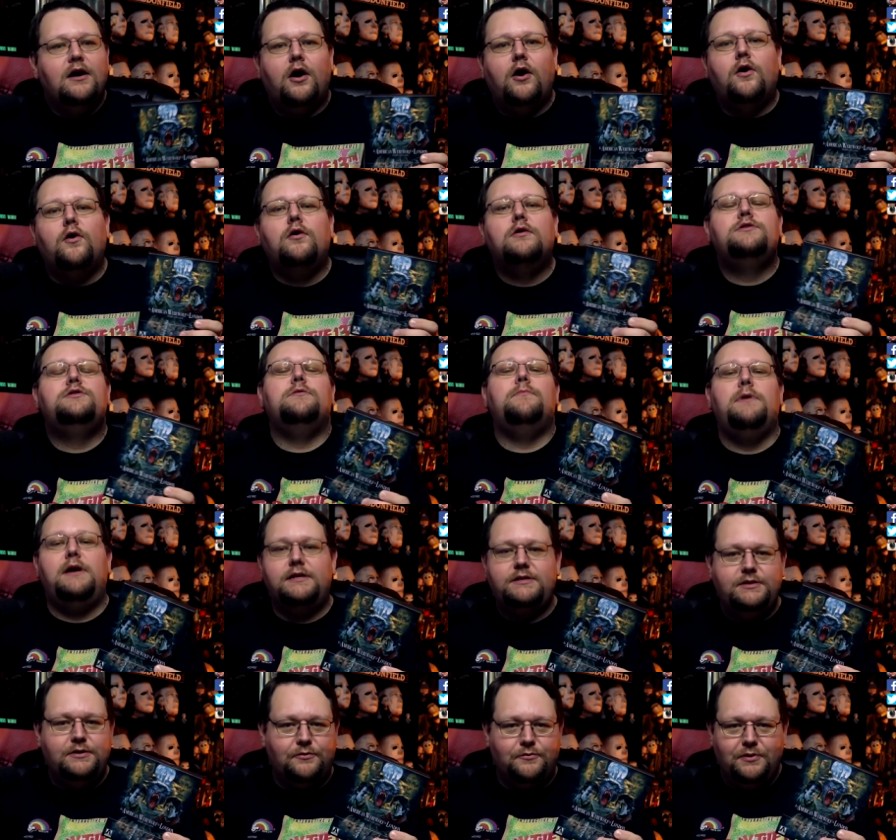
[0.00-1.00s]

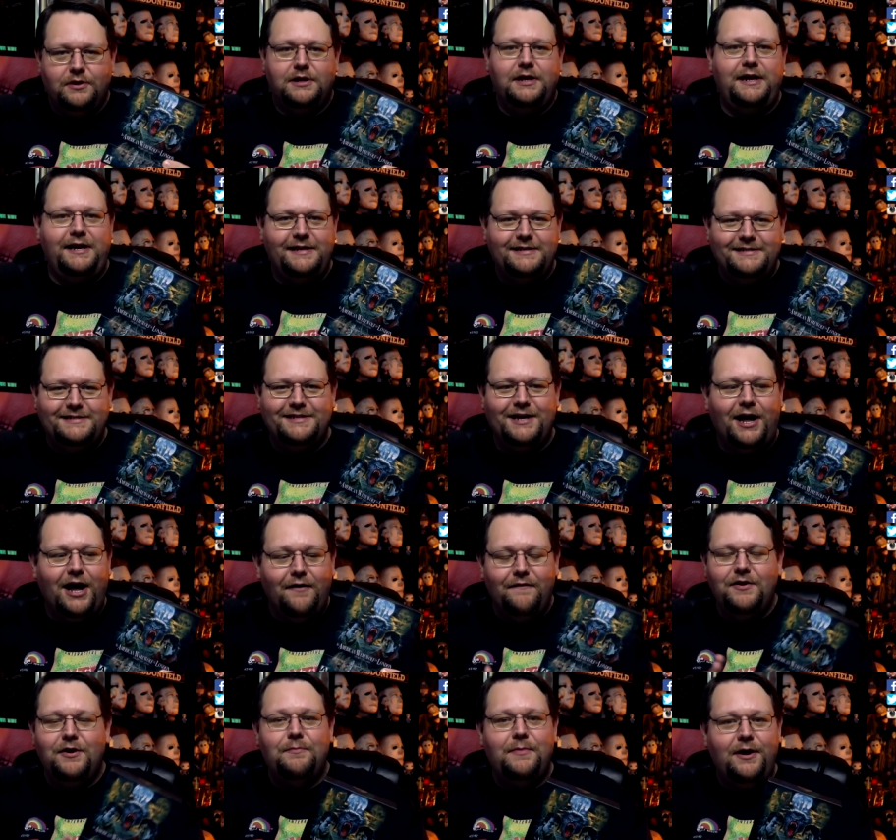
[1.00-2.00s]
ultimate release
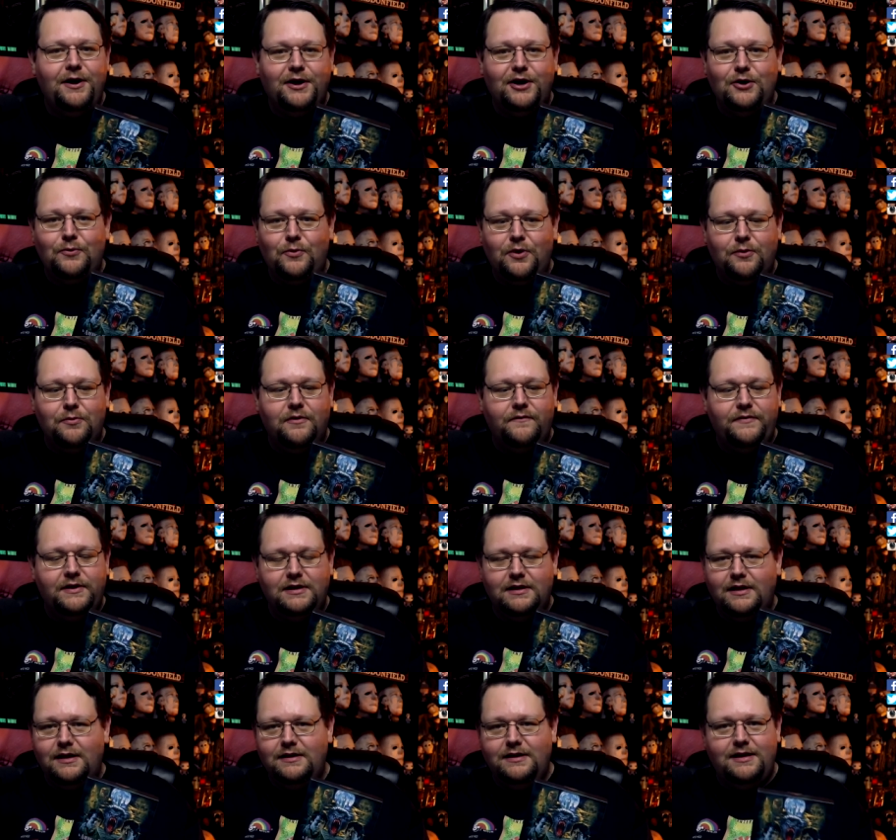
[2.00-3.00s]
of An American Werewolf in
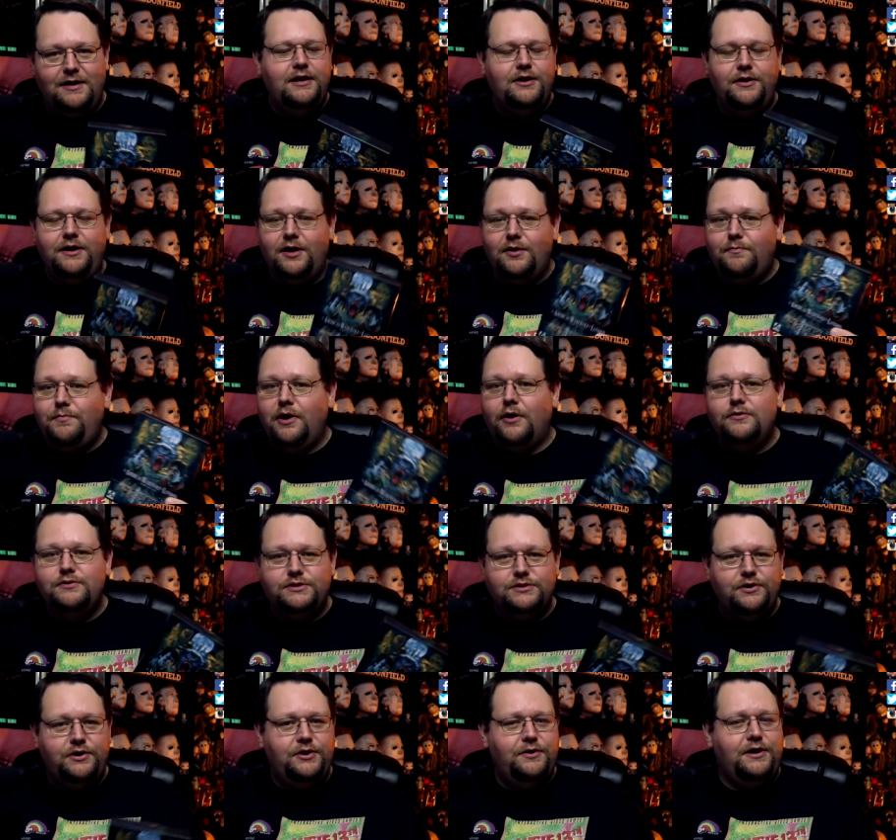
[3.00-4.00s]
London. You get a
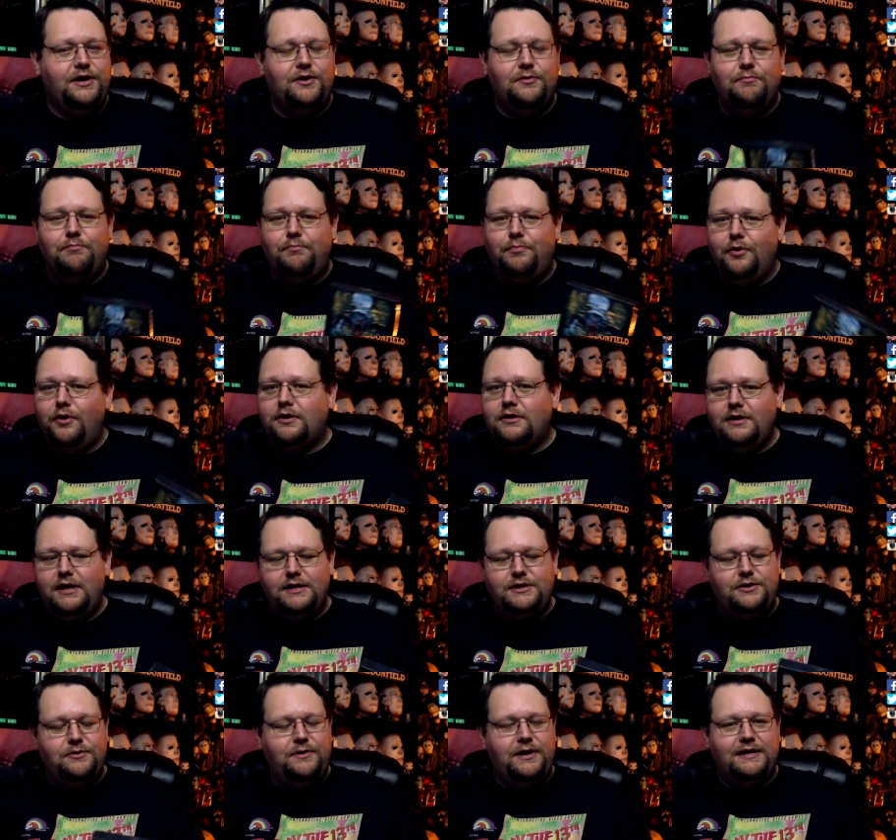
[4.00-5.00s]
poster, you get a
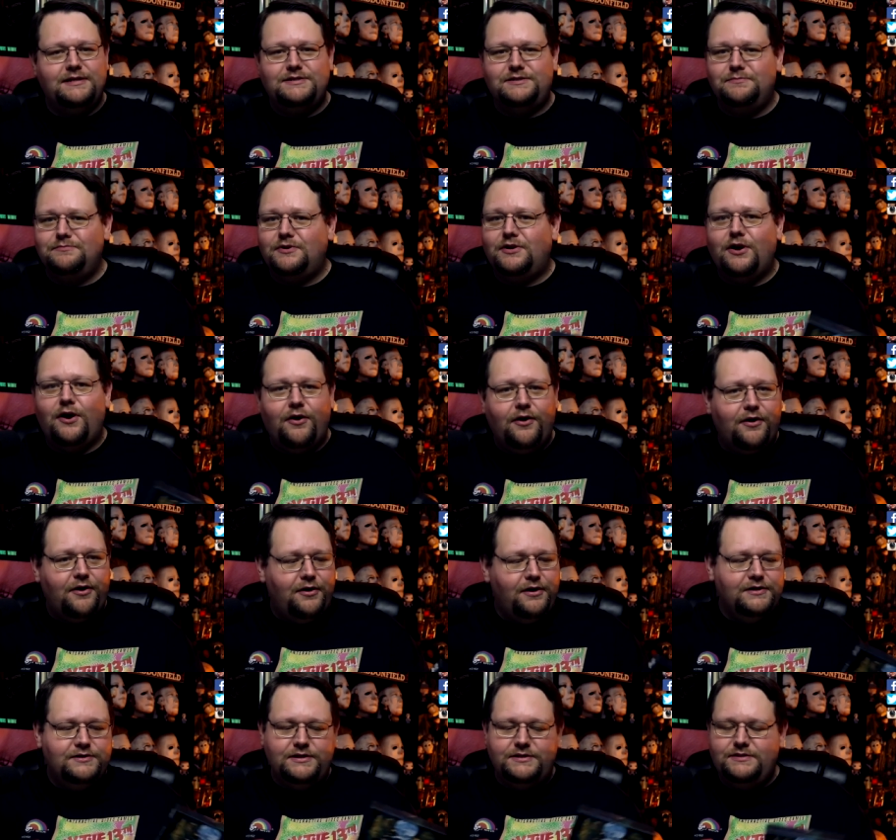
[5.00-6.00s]
booklet, you get some
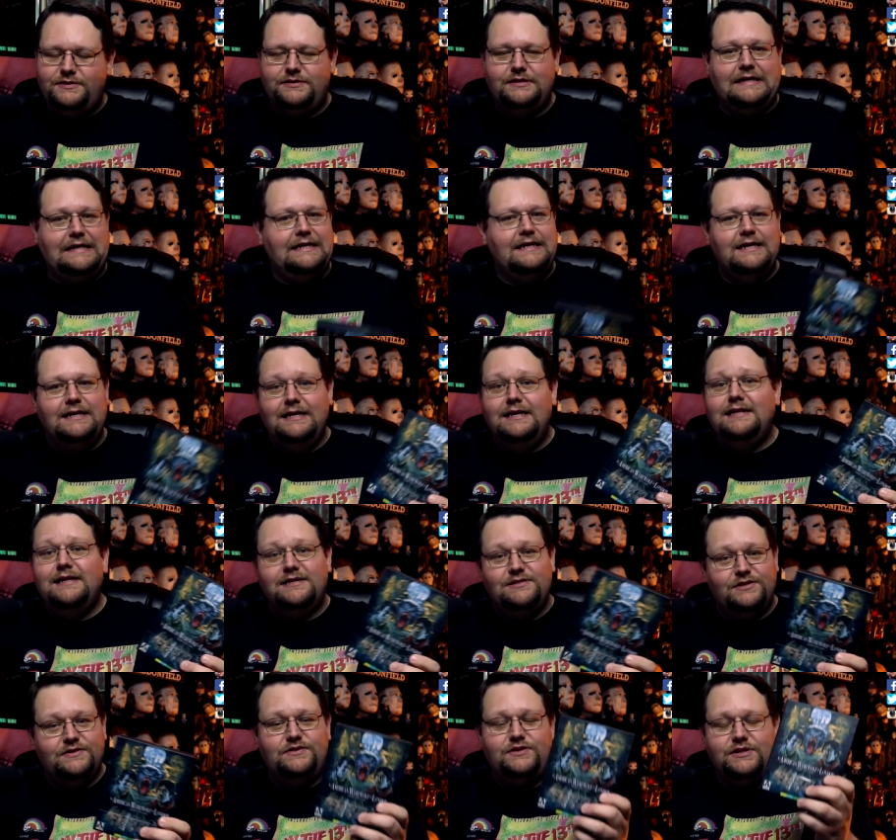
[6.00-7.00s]
cards. It's
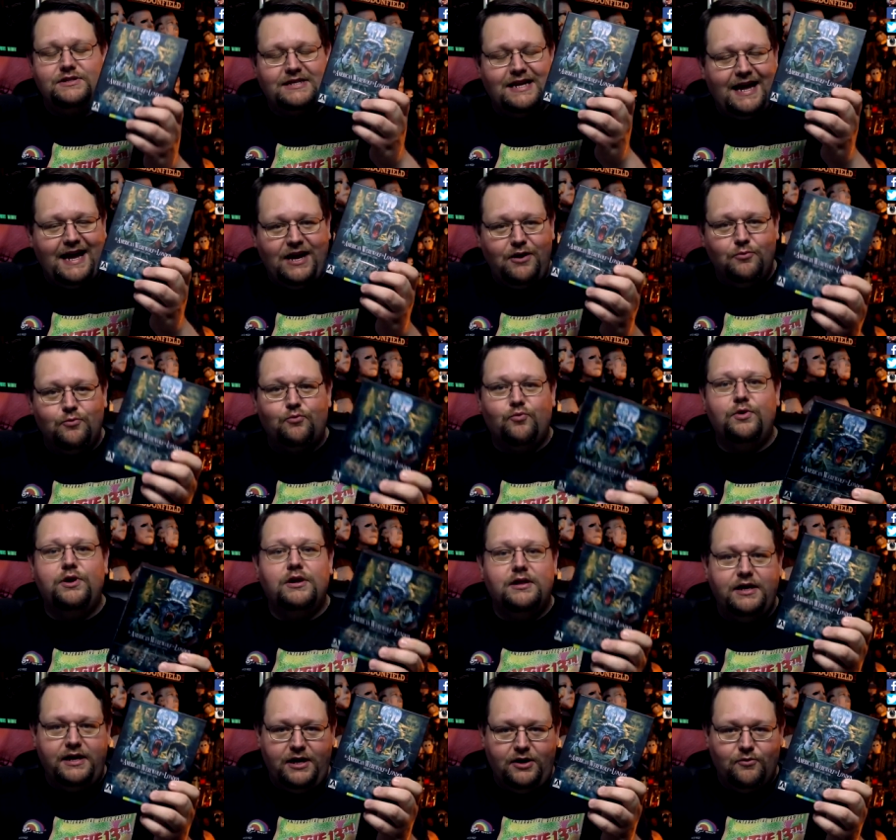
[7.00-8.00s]
this is just a
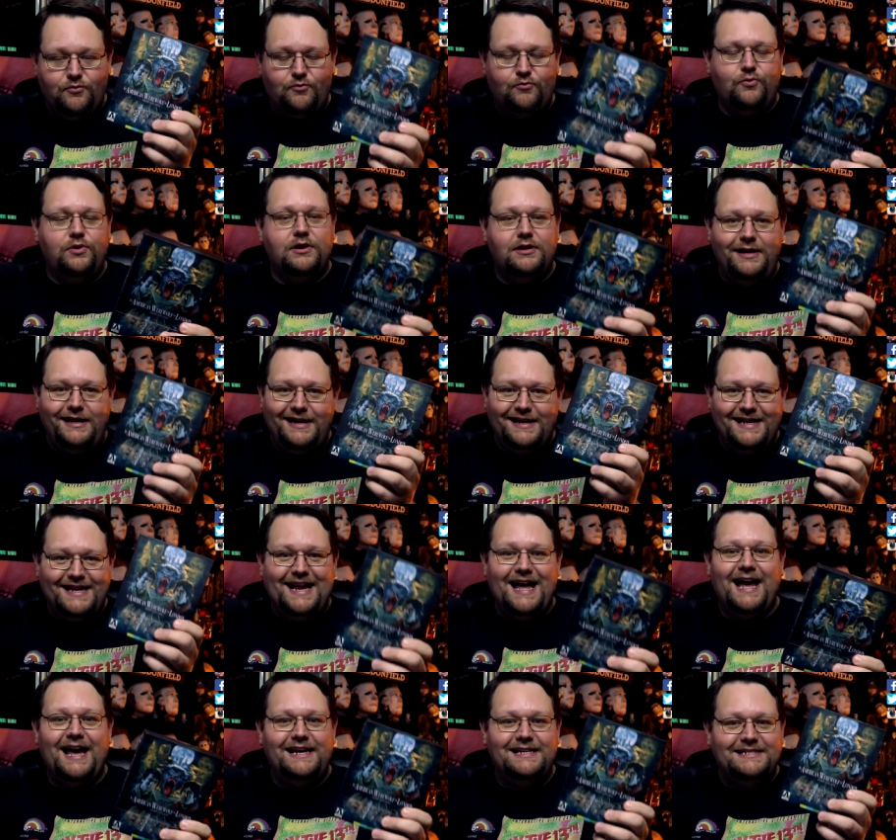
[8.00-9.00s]
really, really
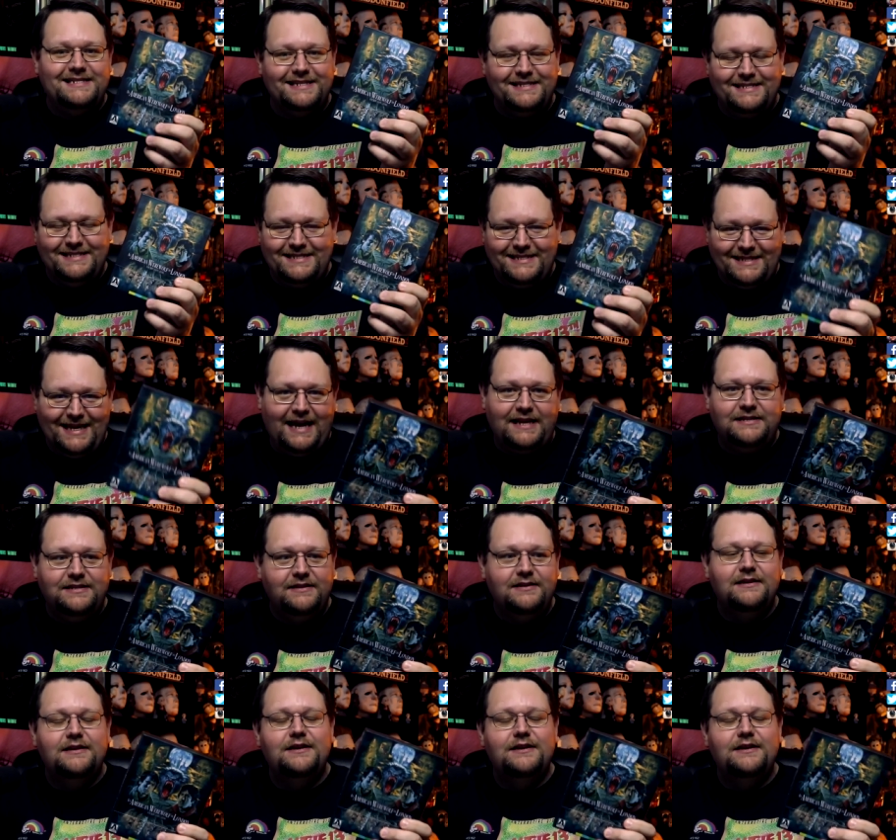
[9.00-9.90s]
nice set